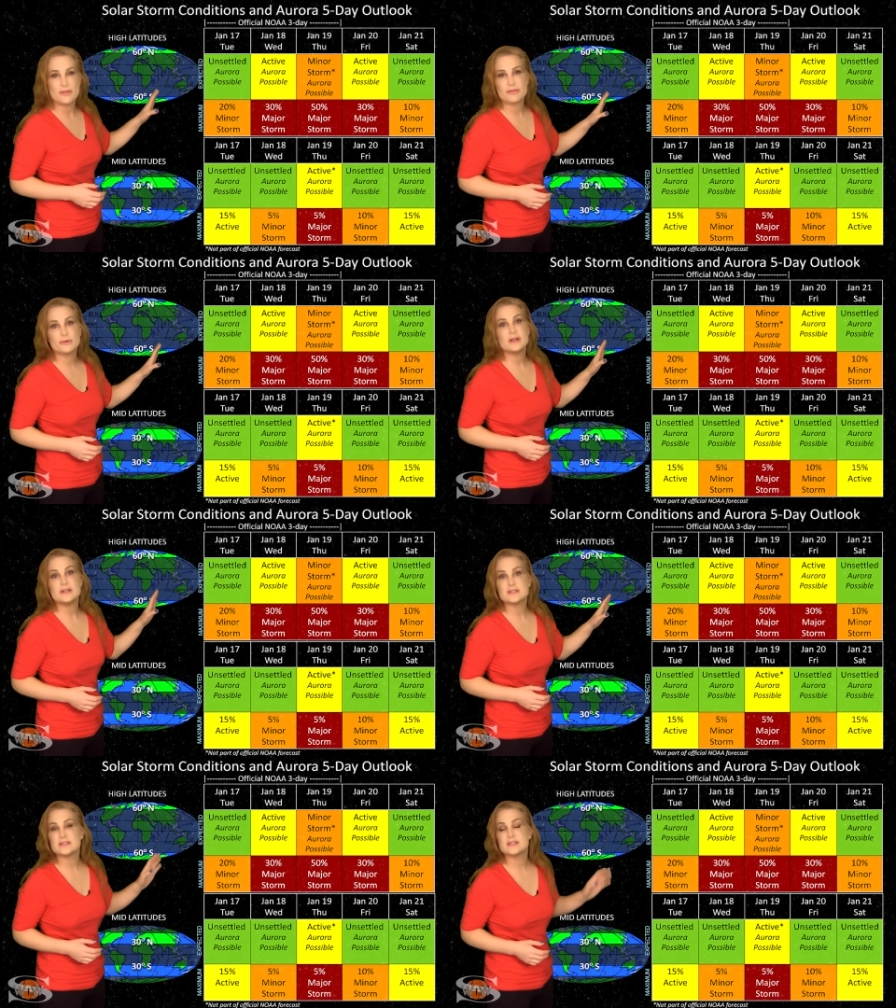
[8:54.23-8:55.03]
a 30
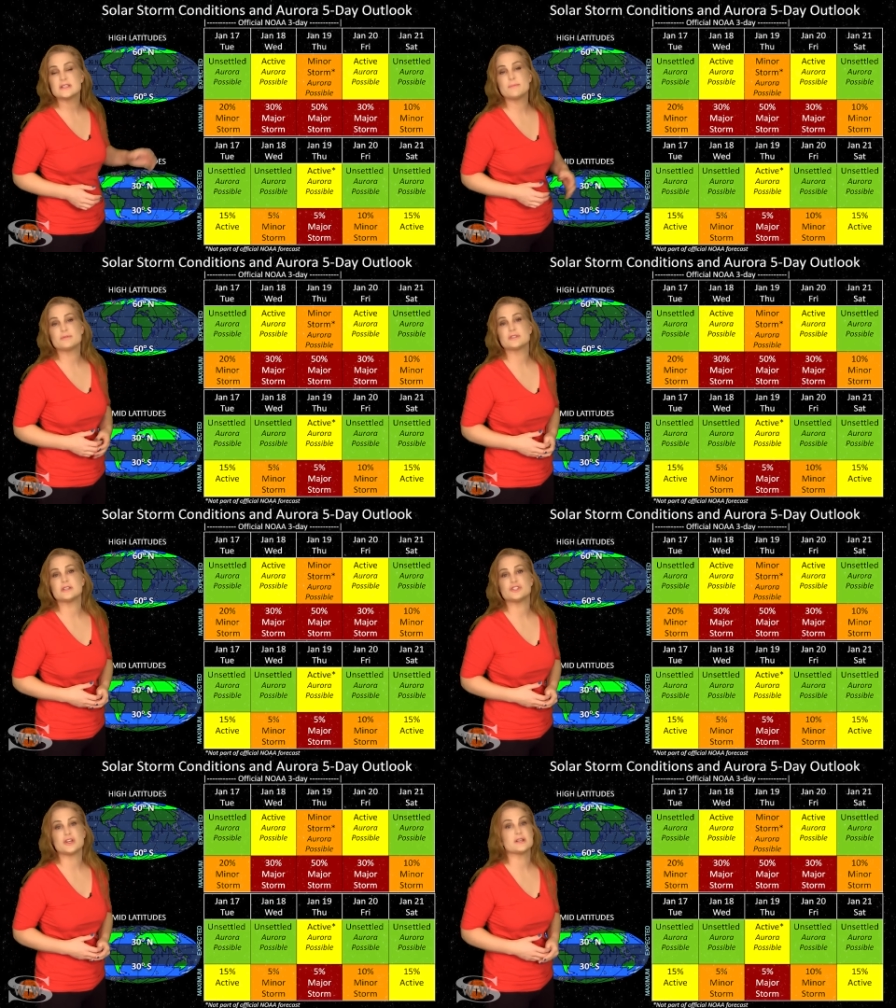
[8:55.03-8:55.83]
to
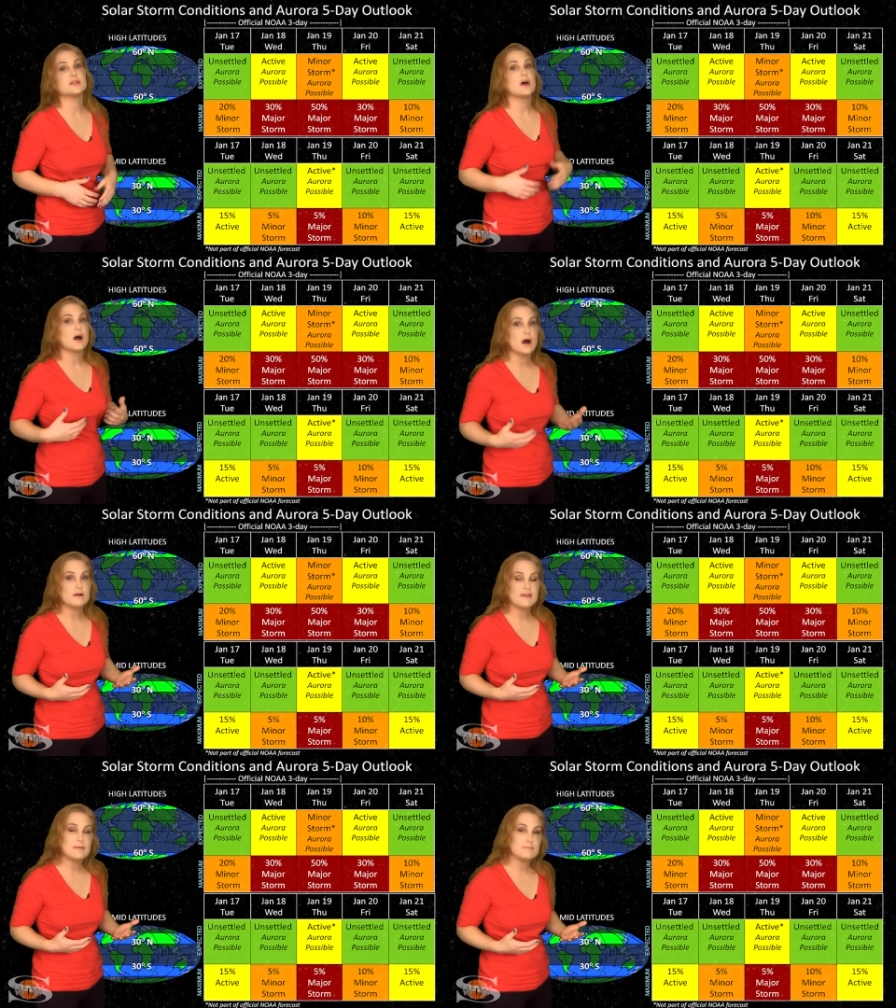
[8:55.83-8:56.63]
60% chance
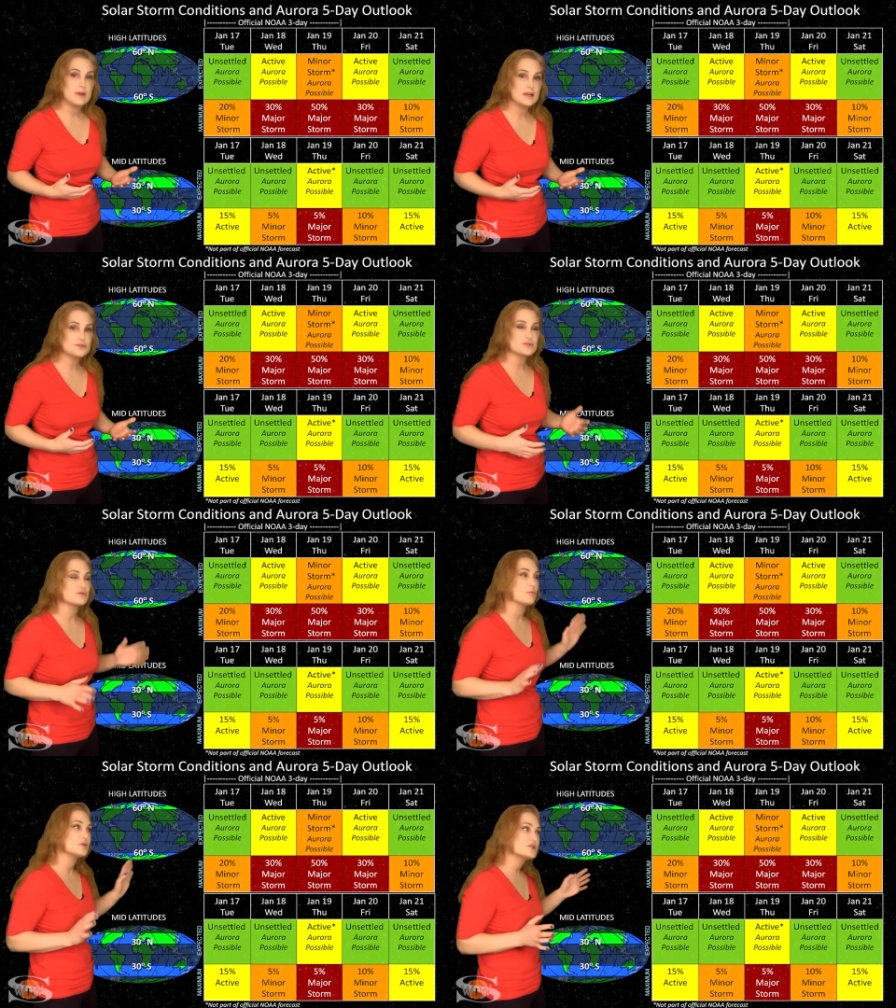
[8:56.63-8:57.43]
of a major
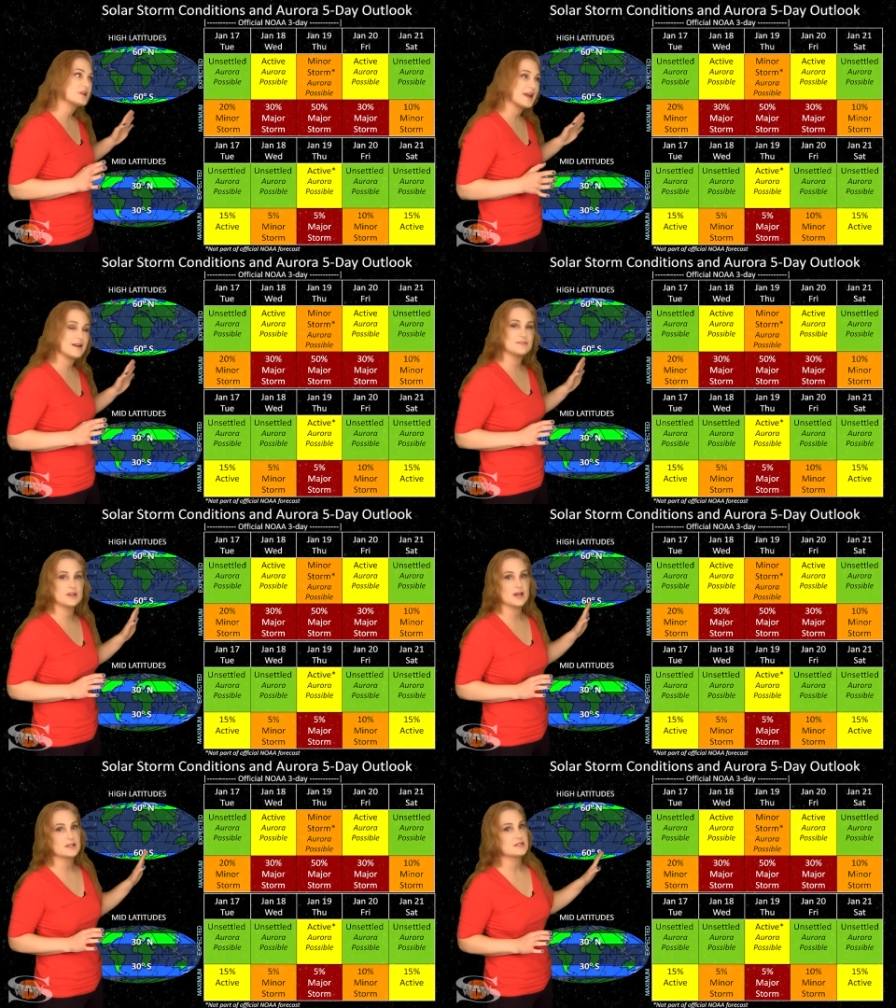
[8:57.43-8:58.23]
storm. We're just going to have to
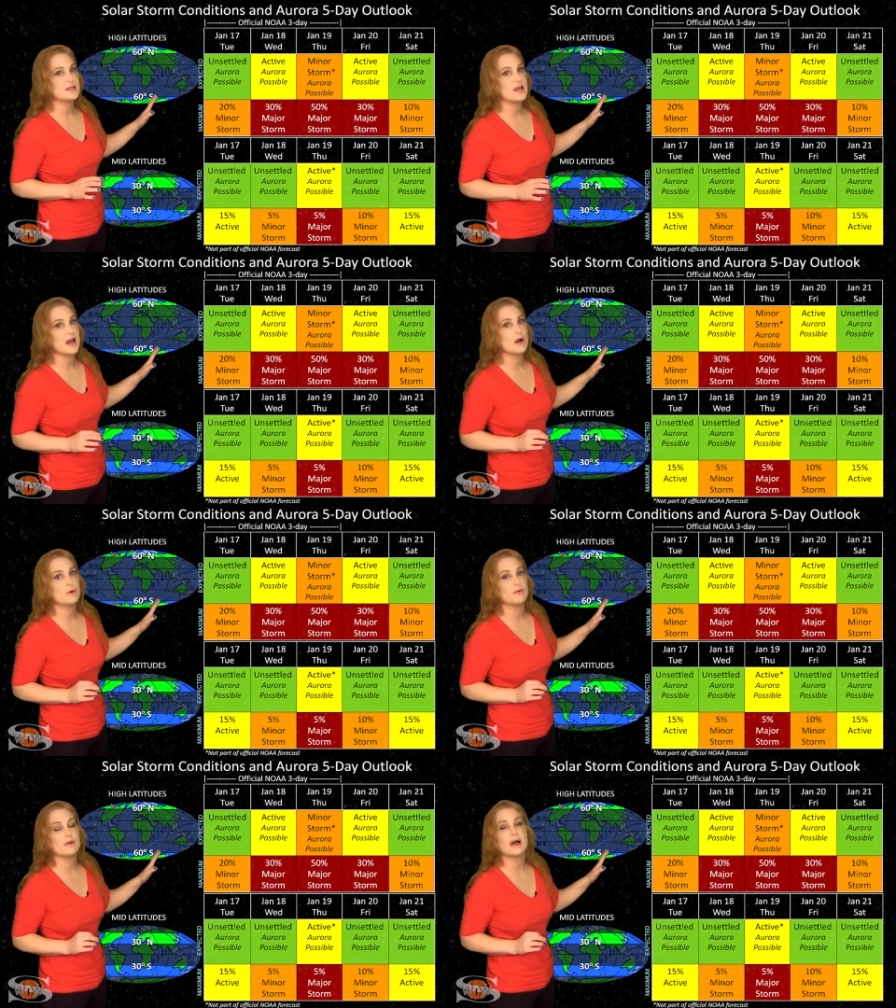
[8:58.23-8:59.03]
kind of see how
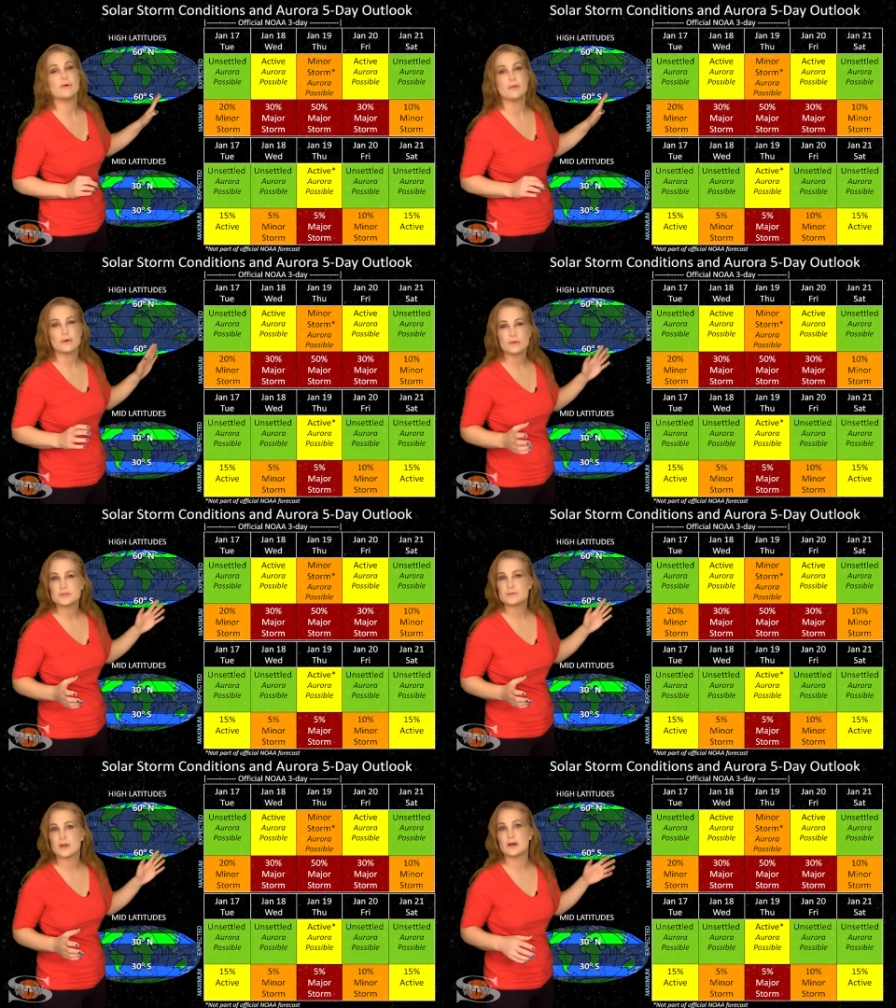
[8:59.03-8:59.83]
it, how the
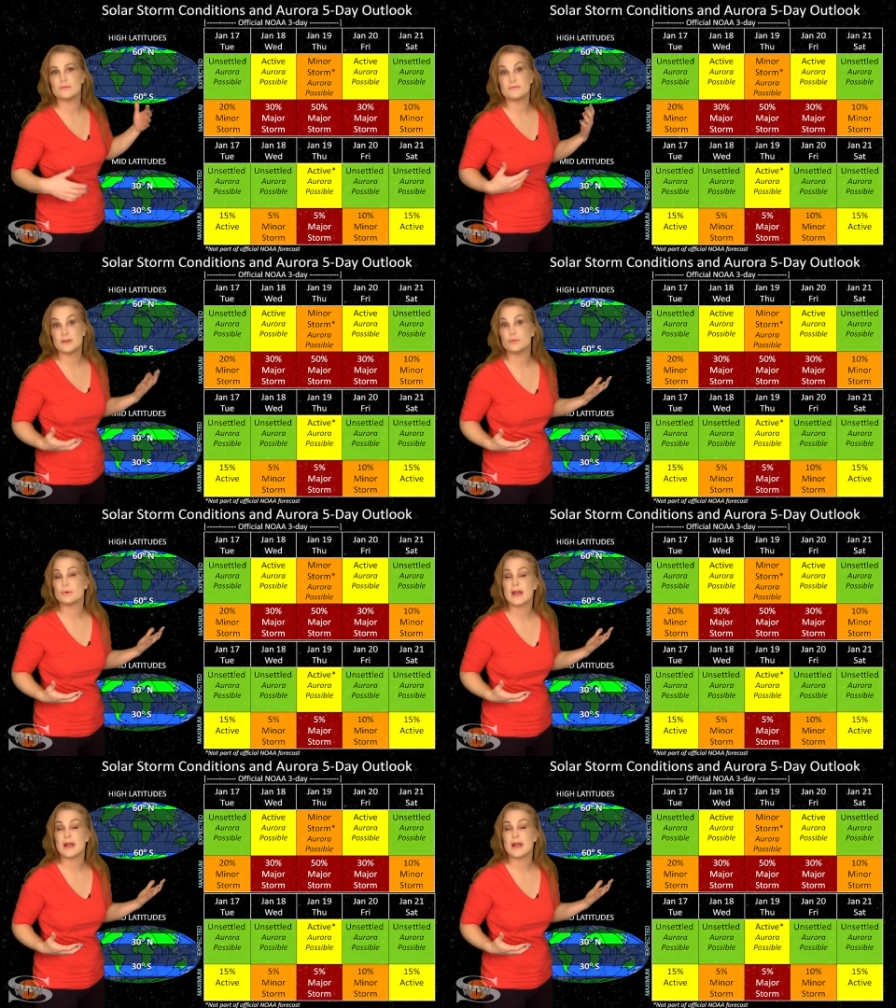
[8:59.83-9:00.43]
Earth's uh, field